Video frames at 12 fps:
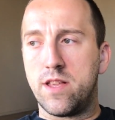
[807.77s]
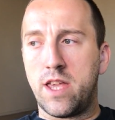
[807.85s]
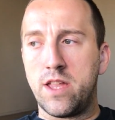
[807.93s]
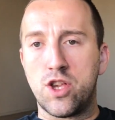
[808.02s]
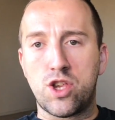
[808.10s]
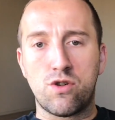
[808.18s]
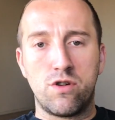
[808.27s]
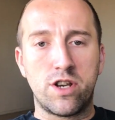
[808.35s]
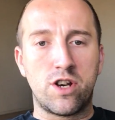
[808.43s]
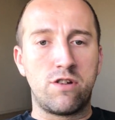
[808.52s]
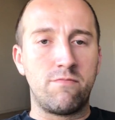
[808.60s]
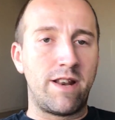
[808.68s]
in the short
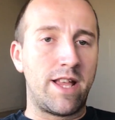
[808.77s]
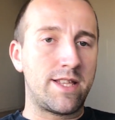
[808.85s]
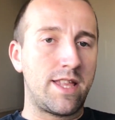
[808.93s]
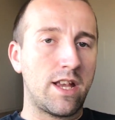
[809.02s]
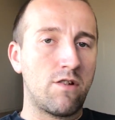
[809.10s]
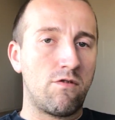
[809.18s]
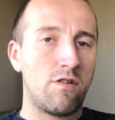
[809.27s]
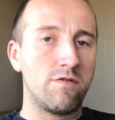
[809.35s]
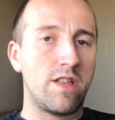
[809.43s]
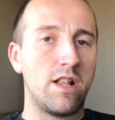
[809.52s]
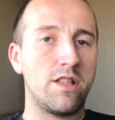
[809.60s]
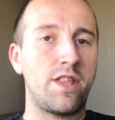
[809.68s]
term, and as they grow,
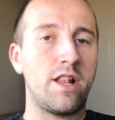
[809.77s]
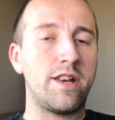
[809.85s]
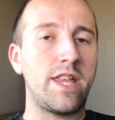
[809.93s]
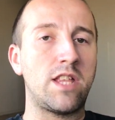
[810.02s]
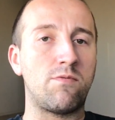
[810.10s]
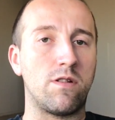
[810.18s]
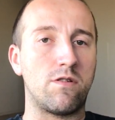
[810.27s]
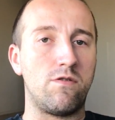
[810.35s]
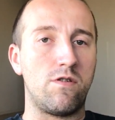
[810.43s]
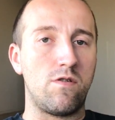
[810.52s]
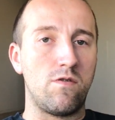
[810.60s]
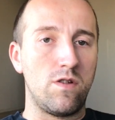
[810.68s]
their needs will
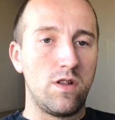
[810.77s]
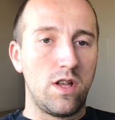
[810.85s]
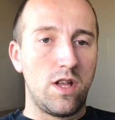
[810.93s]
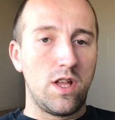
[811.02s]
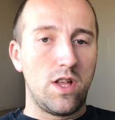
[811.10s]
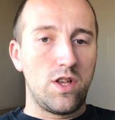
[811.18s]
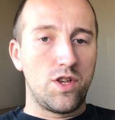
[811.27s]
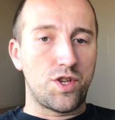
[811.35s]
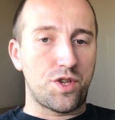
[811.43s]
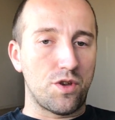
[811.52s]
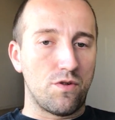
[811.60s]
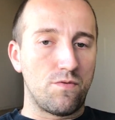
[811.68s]
grow.
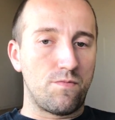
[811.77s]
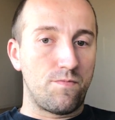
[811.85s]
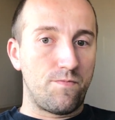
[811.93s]
So